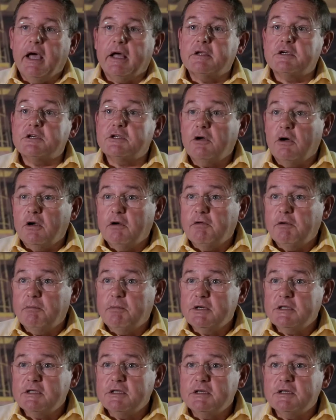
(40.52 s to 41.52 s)
The start of a
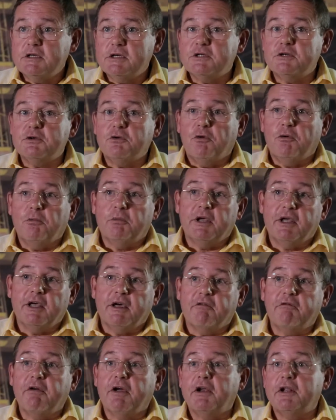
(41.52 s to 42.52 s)
business is normally
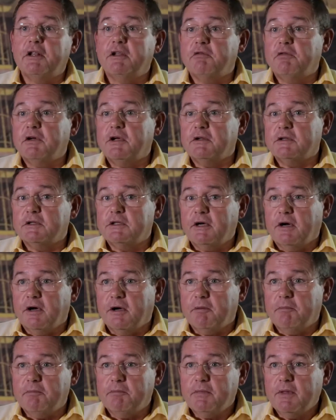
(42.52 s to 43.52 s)
a very difficult
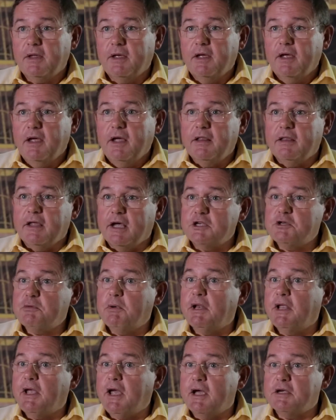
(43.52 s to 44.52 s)
time. That's
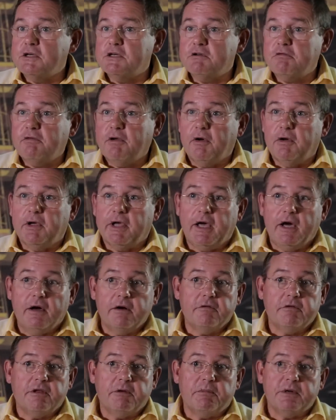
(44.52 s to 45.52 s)
when cash is flowing out
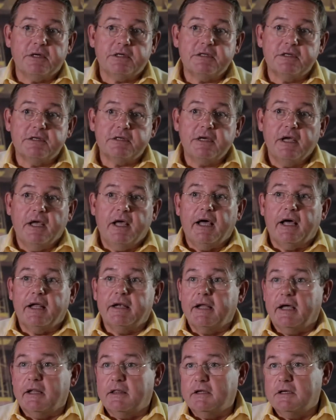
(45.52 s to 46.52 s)
of the business and
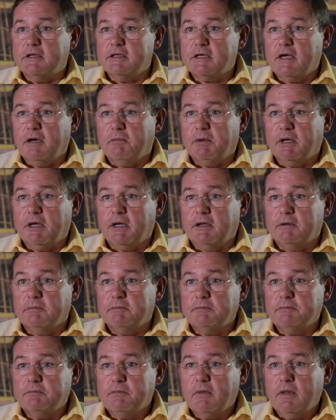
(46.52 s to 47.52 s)
nothing is coming
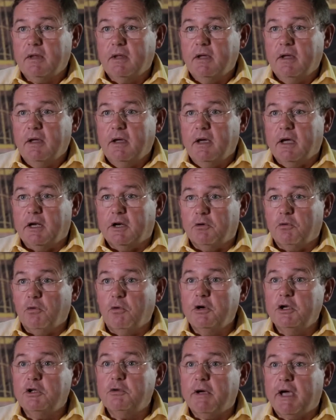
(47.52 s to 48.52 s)
in. And in
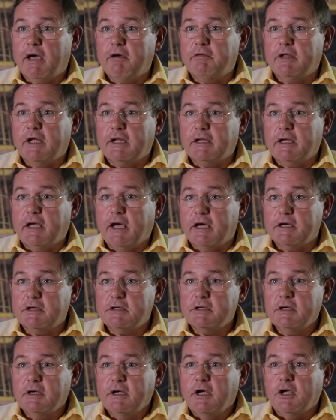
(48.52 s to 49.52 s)
order to have that
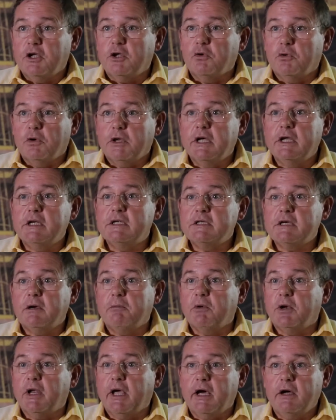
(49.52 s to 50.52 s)
cash, you need
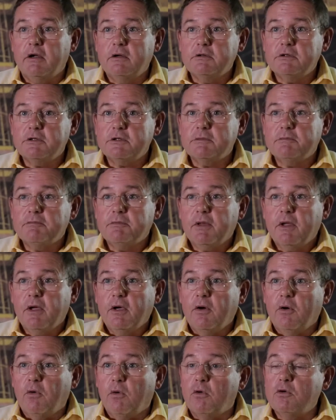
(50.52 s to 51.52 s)
somebody else
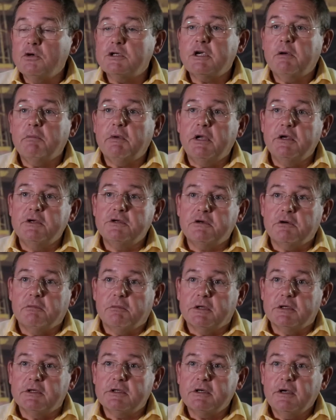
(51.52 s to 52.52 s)
or some
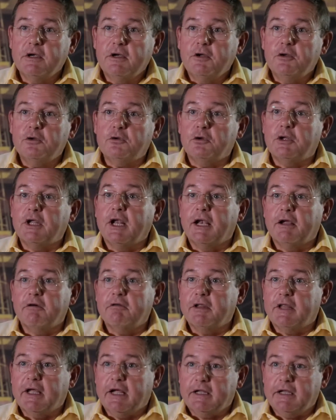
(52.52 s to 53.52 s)
instruments to
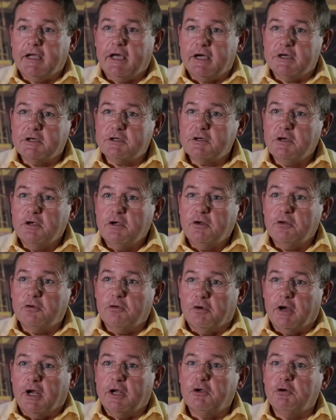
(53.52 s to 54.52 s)
deliver that cash to
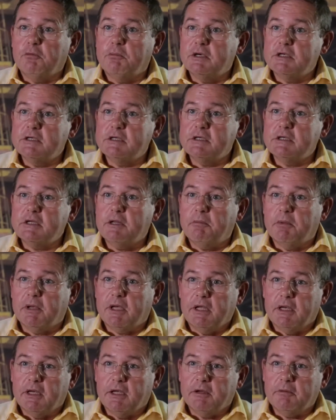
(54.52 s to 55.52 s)
run your business at the
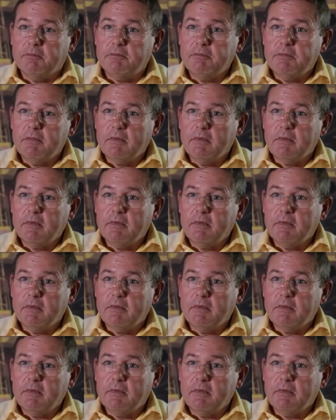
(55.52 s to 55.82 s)
beginning.